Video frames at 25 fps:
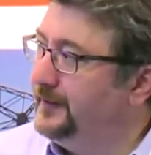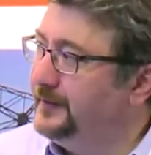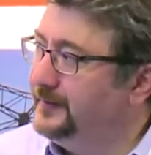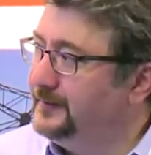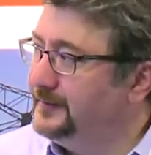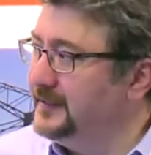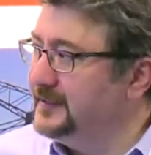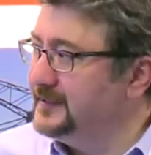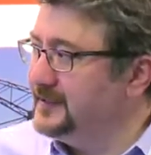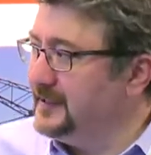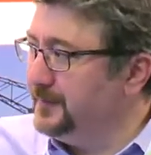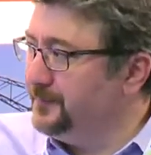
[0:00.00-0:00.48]

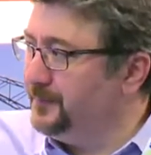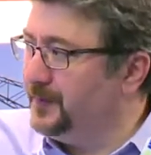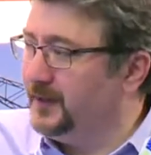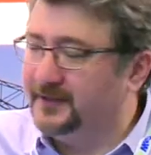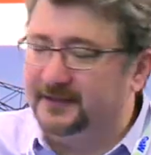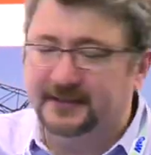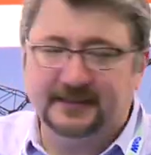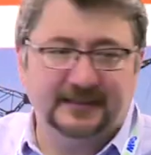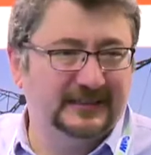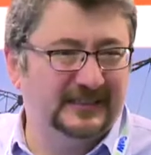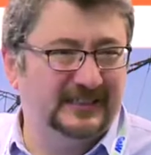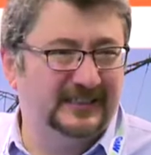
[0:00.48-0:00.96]
These are
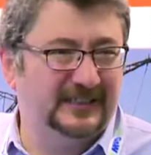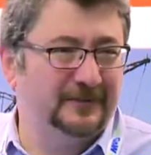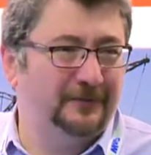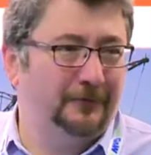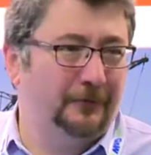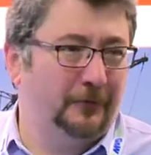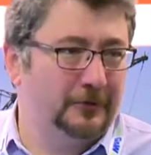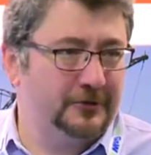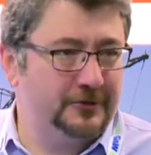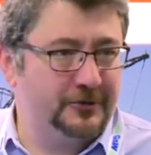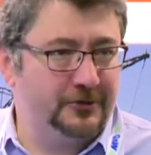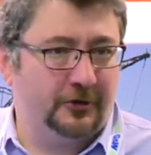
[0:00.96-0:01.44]
particularly
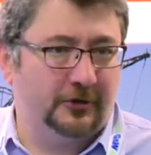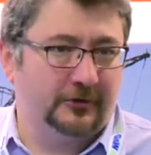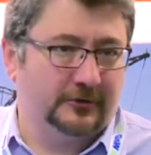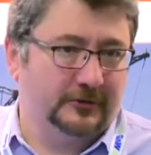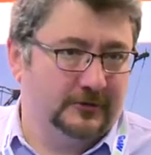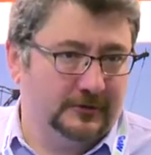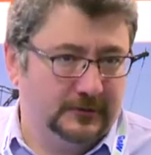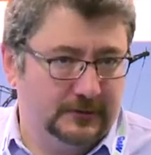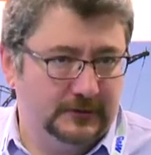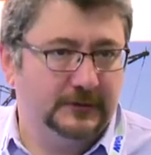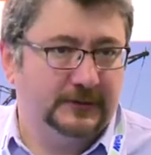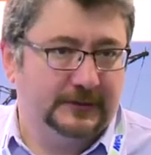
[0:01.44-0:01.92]
for
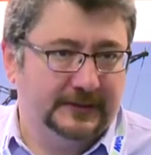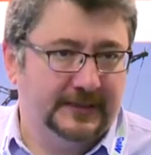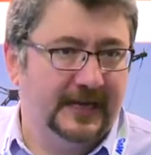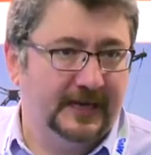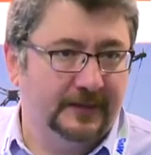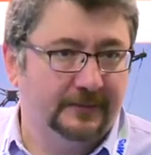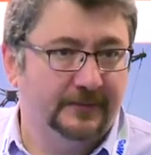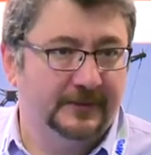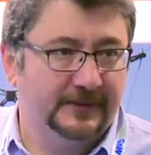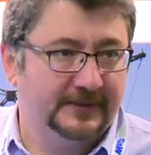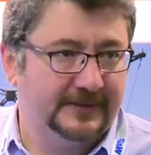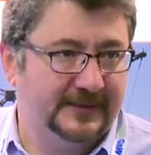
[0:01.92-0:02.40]
short
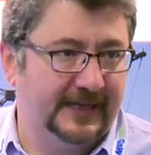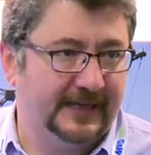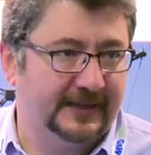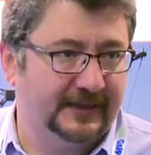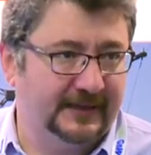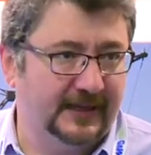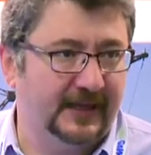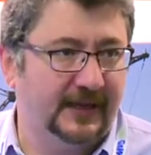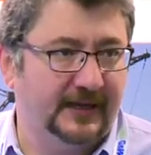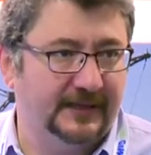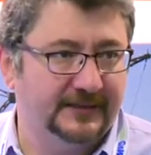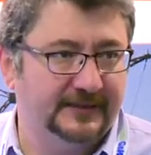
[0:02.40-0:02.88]
cables and
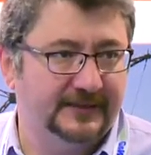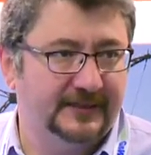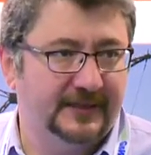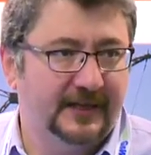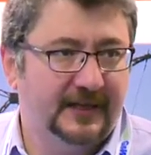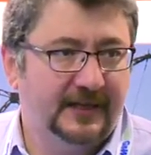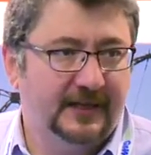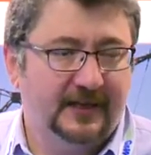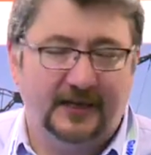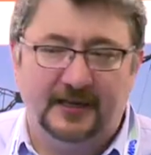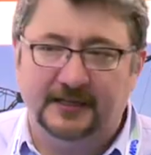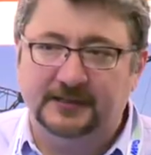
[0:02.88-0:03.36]
lines.
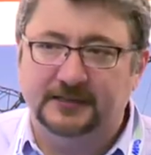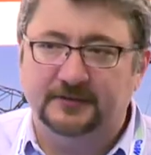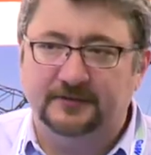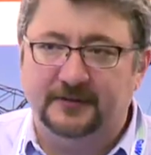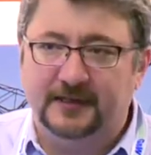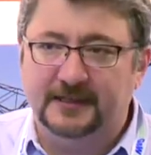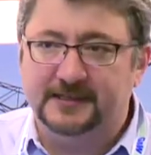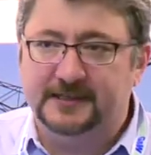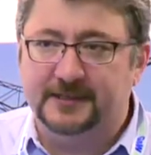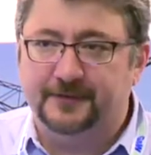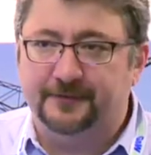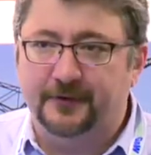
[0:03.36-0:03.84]

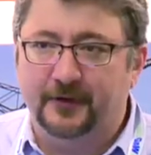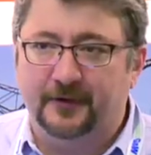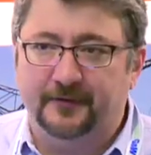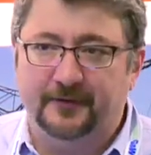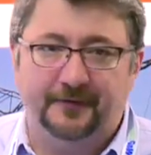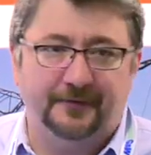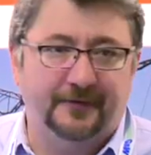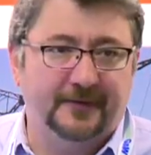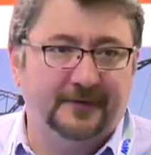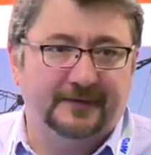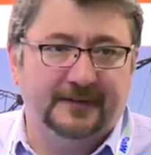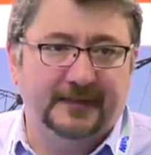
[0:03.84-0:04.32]
Otherwise, if you have a
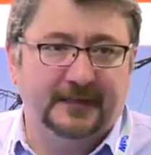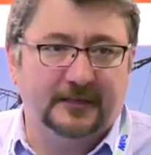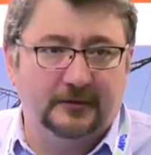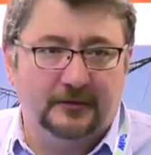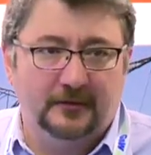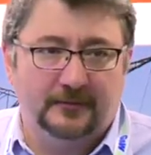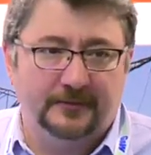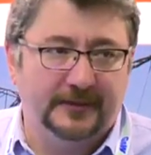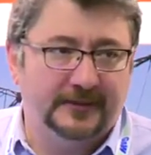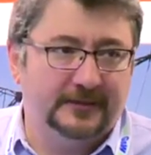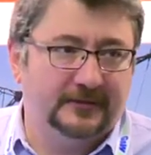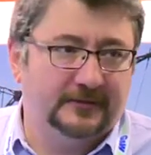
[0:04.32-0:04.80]

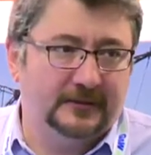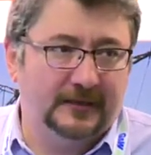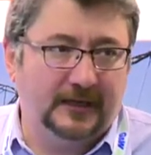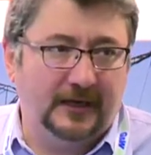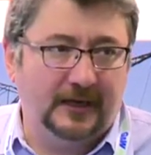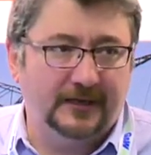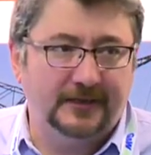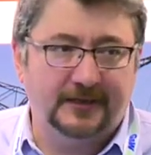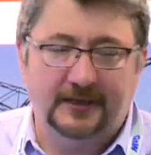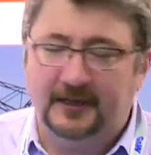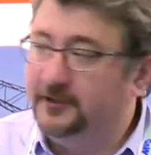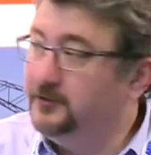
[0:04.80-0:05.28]
50-kilometer
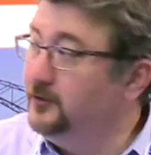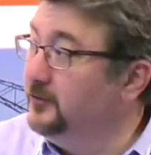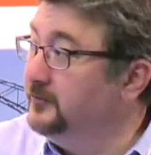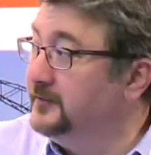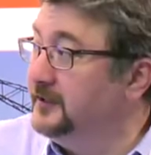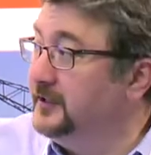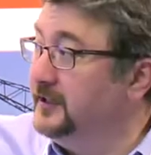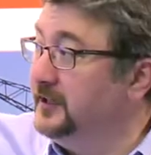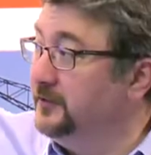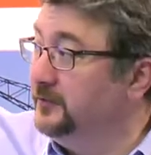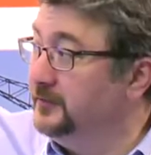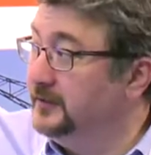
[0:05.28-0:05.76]
line, I don't
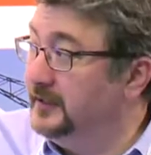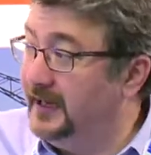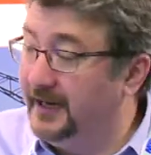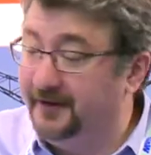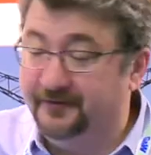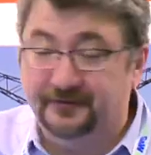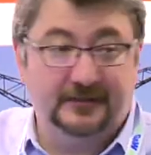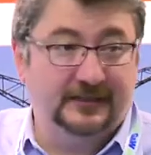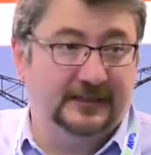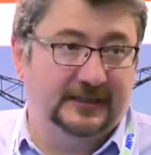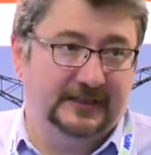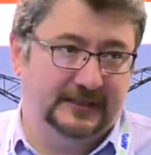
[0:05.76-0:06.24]
think you'll
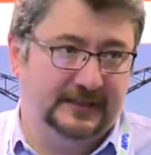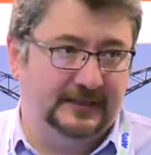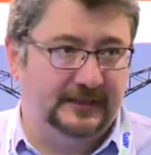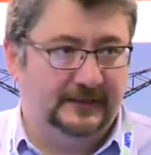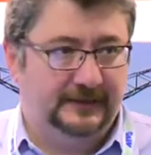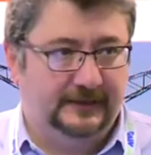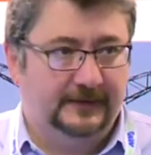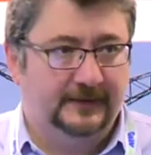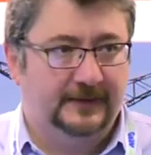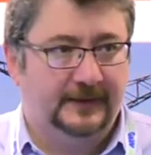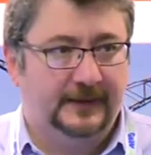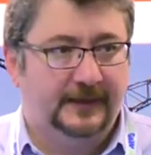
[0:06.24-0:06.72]
ever need
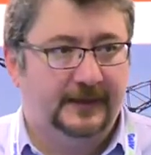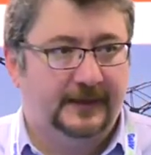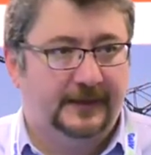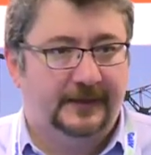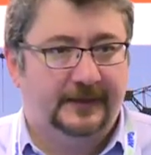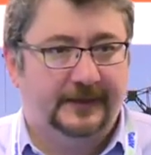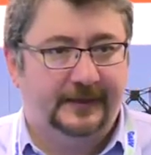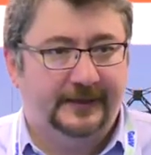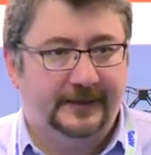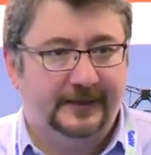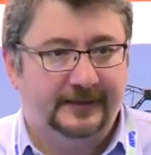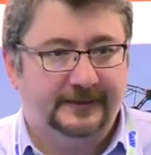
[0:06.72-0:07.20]

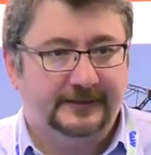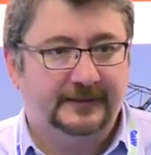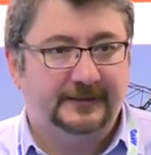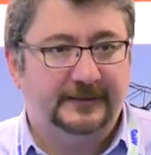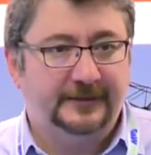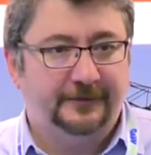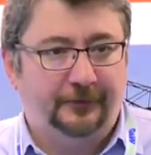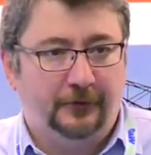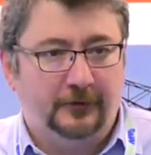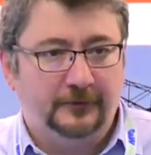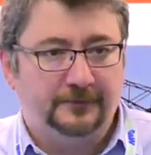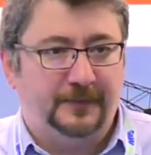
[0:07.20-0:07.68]
it. The
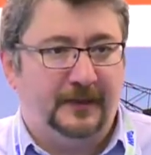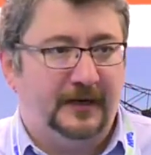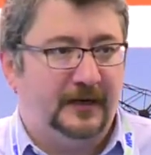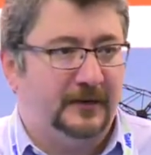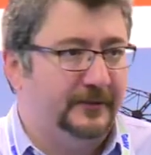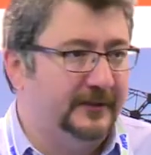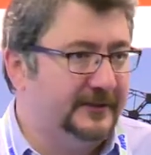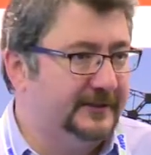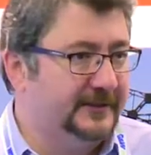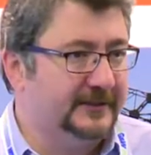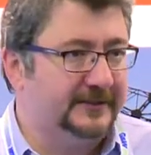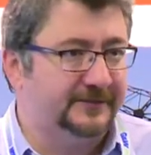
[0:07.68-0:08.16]
default
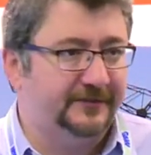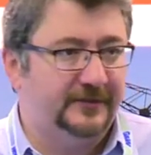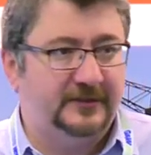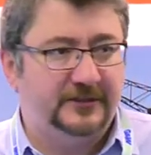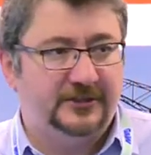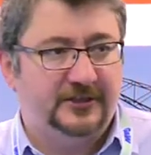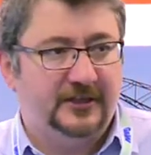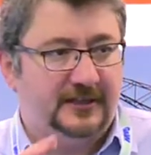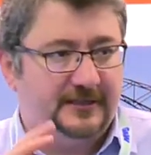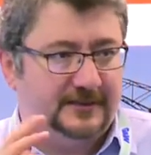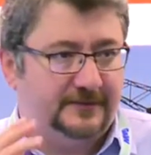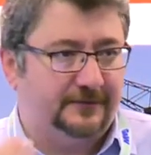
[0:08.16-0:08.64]
parameters will
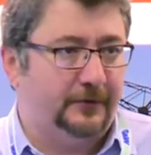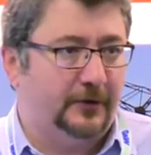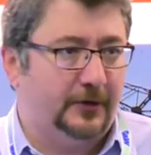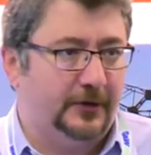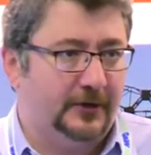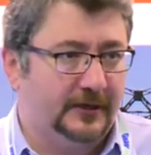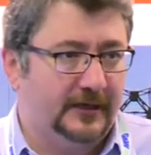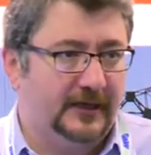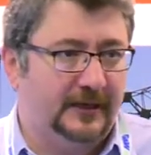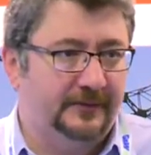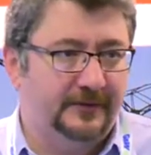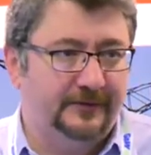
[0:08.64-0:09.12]
just
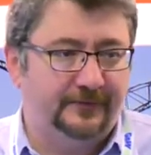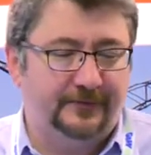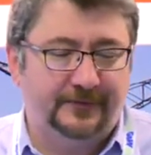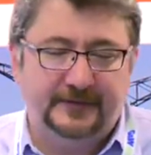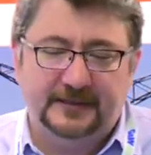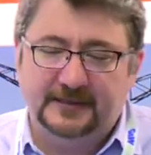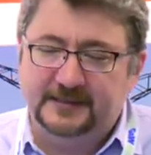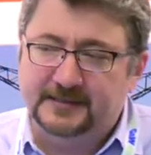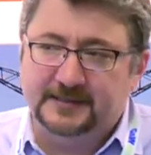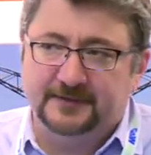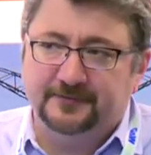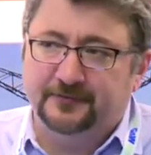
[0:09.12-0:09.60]
work. I mean,
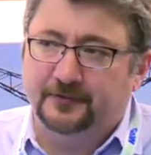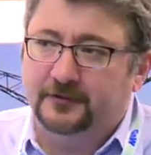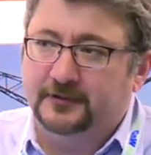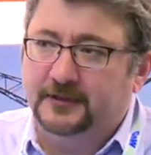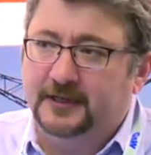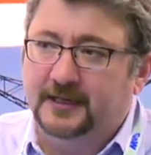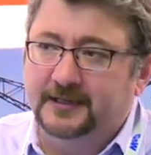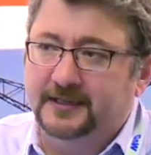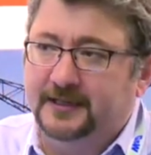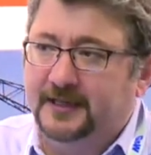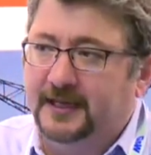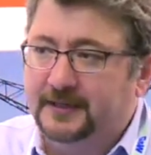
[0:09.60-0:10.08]
this is for
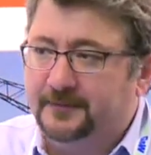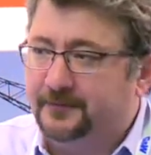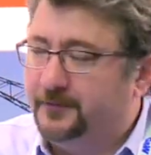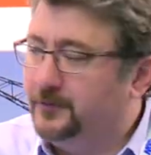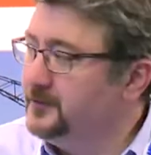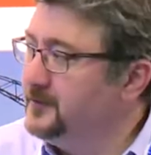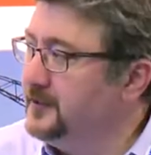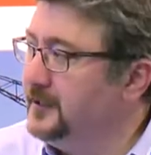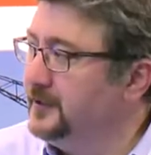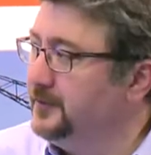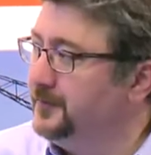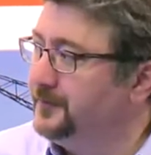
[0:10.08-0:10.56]

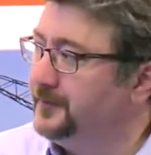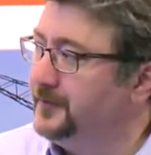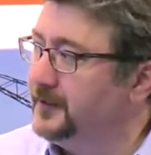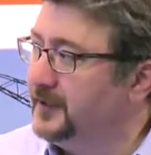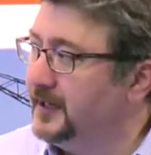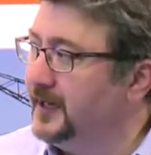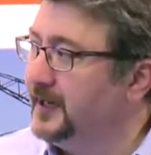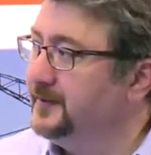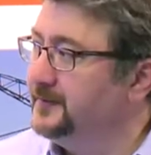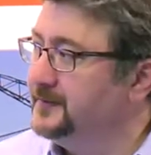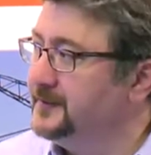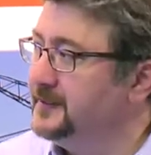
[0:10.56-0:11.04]
98% of the
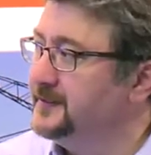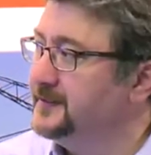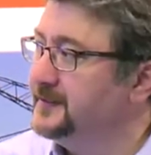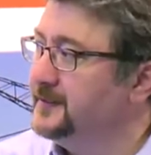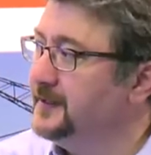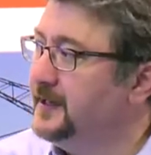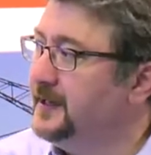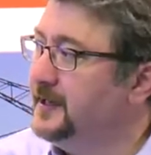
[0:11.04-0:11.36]
cases.